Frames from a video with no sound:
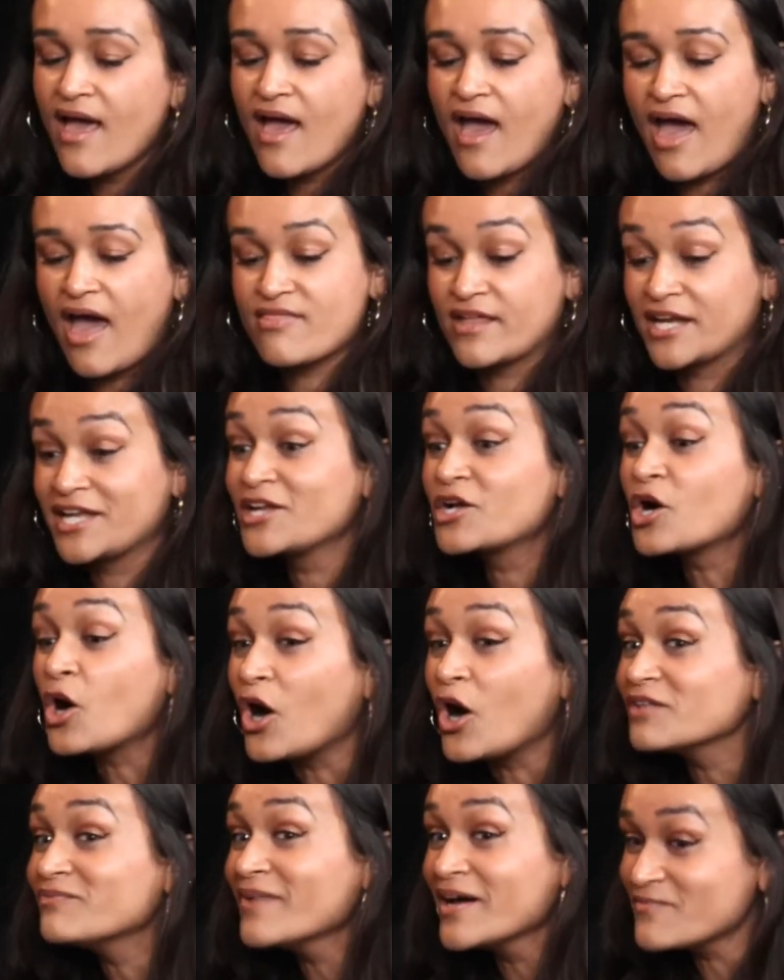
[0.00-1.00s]
And then he
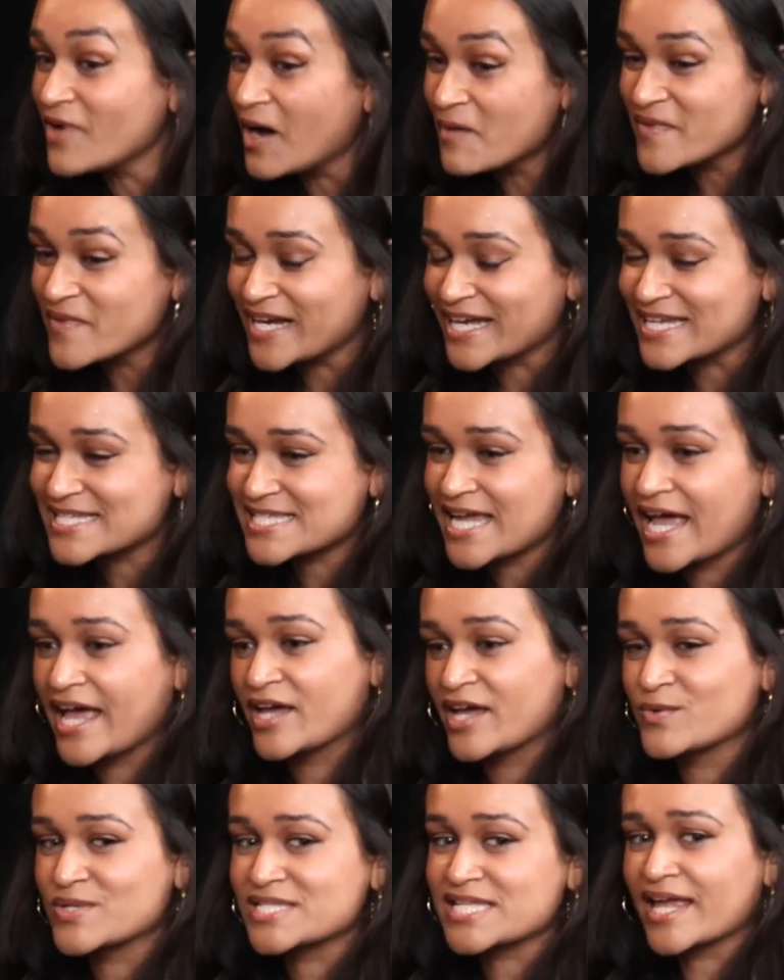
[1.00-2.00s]
called my mom the next day
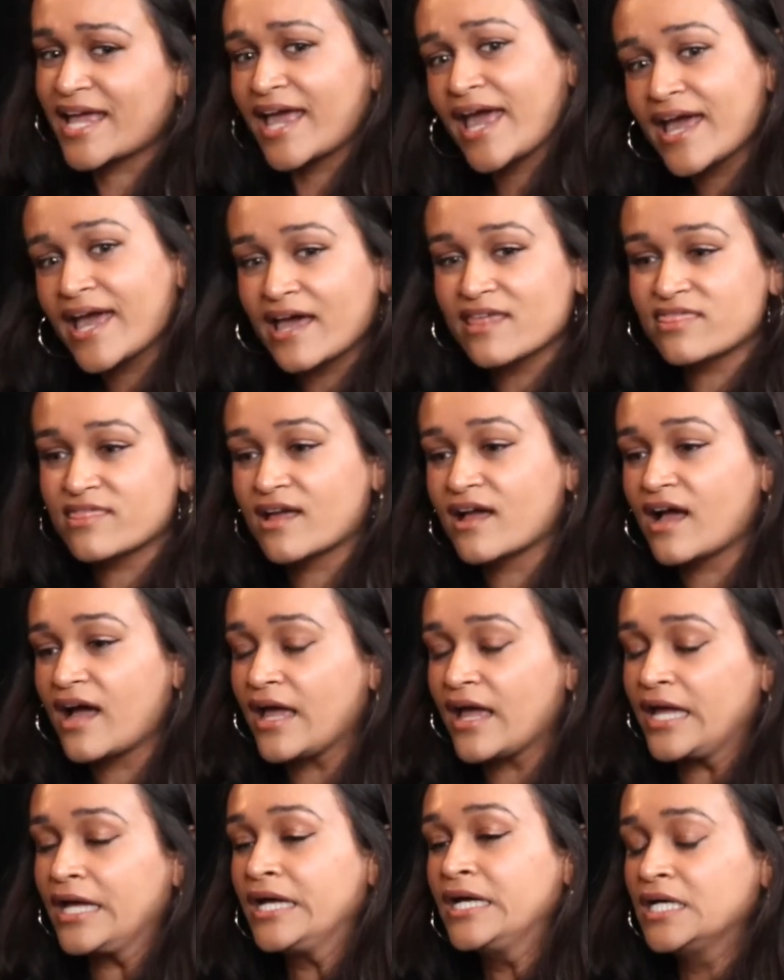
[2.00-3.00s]
and was like, hey, I think
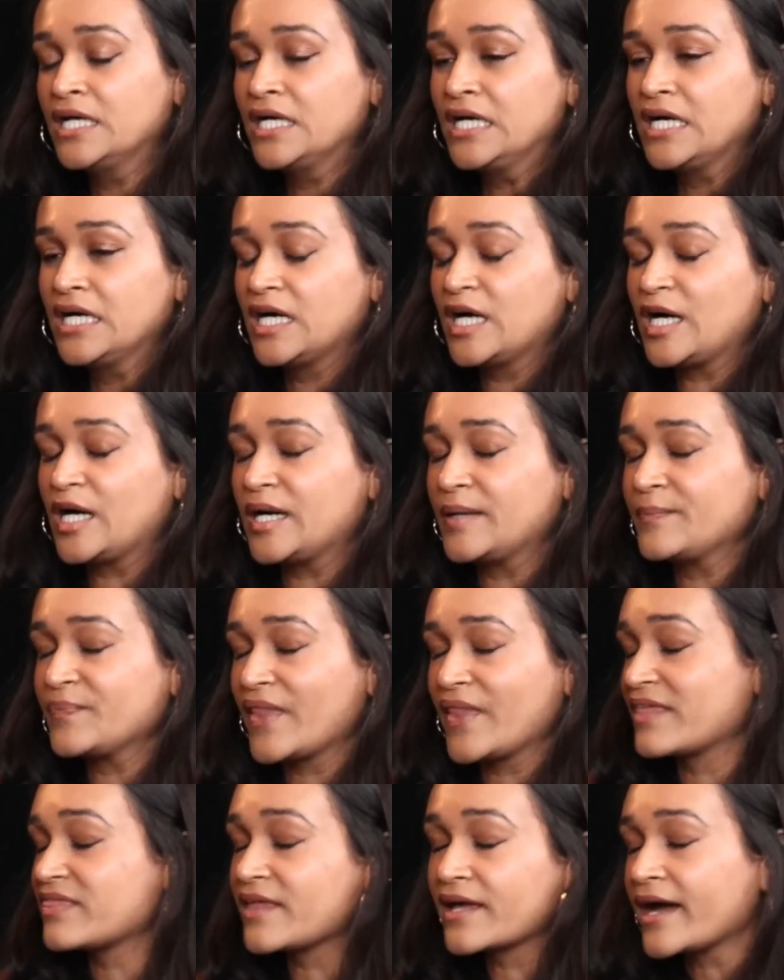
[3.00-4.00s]
I
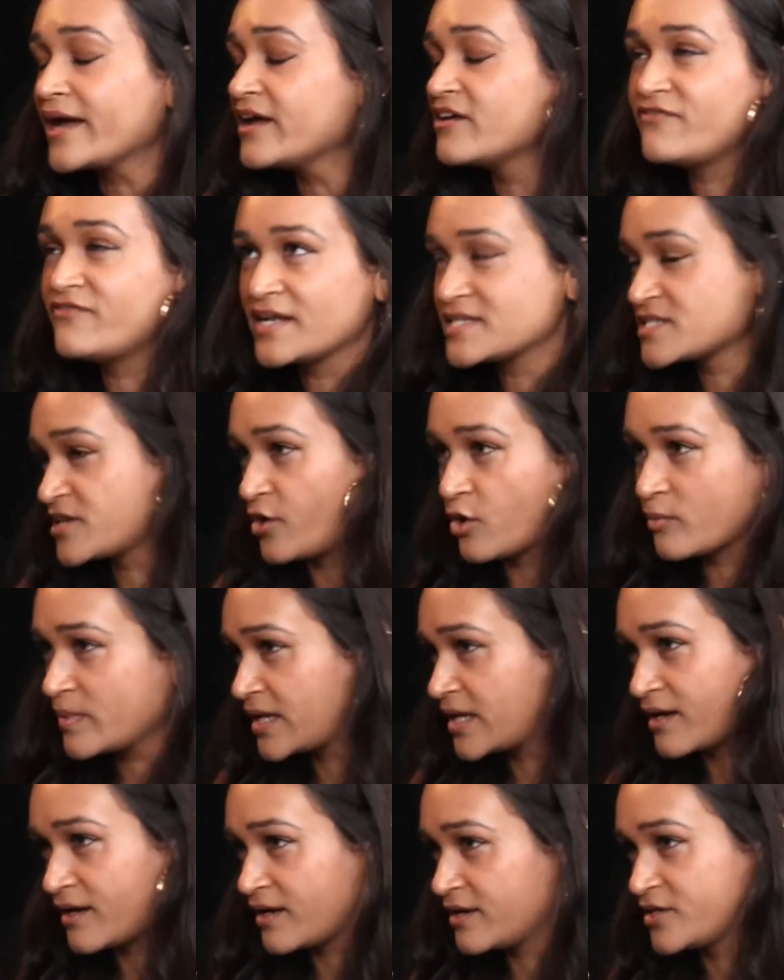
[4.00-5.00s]
offended
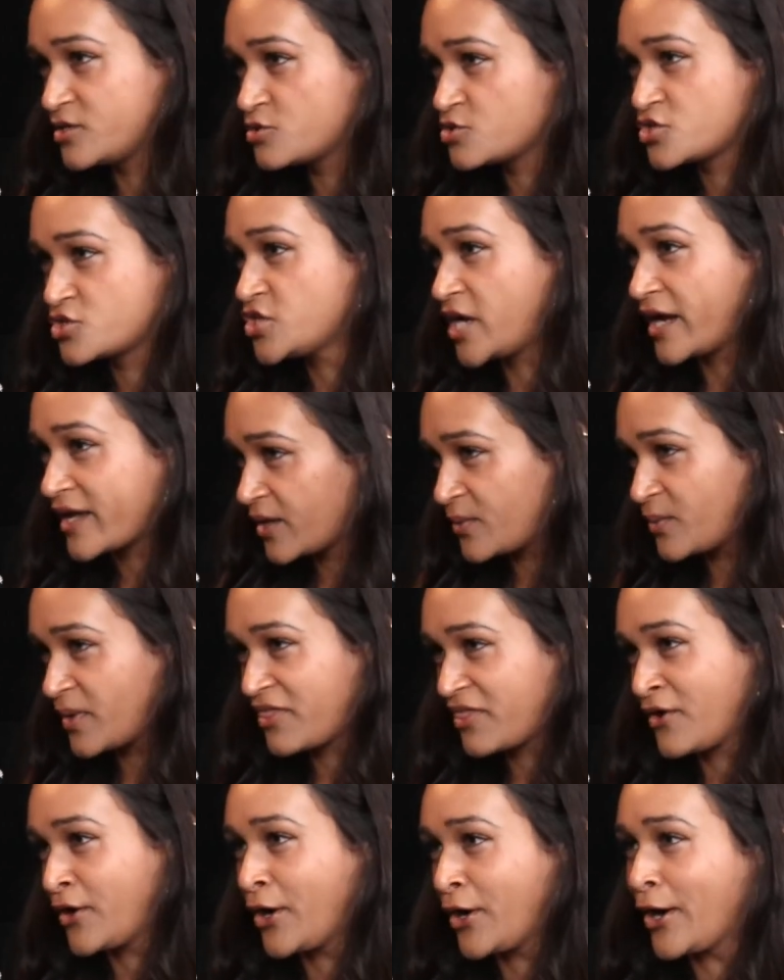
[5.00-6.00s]
Omika. You should check in
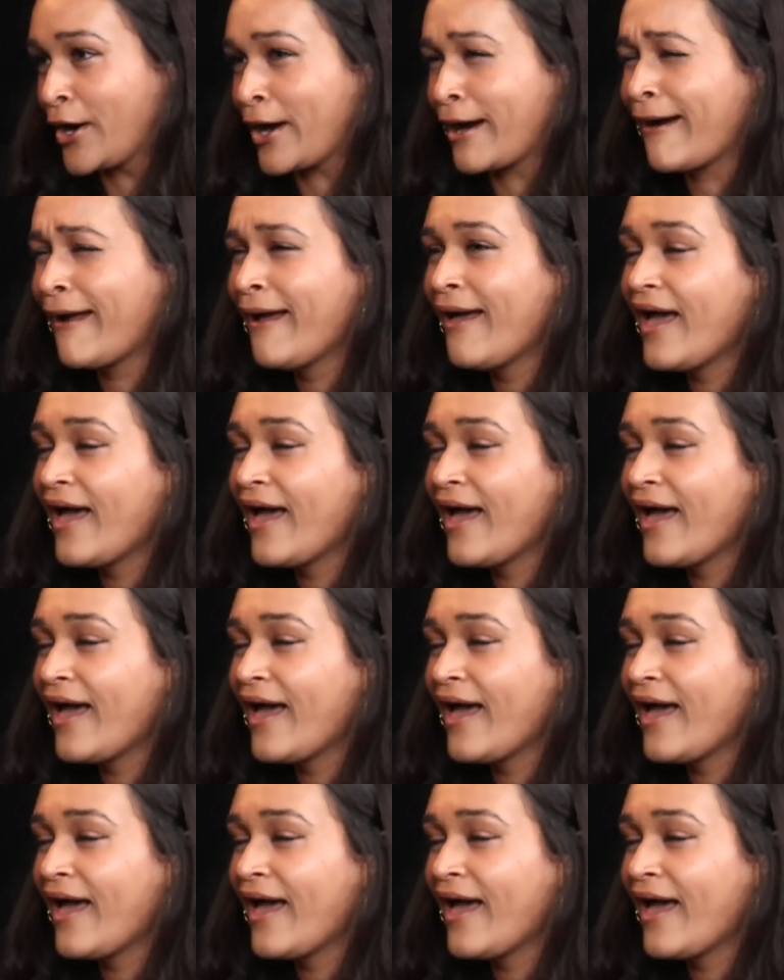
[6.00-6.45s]
with her.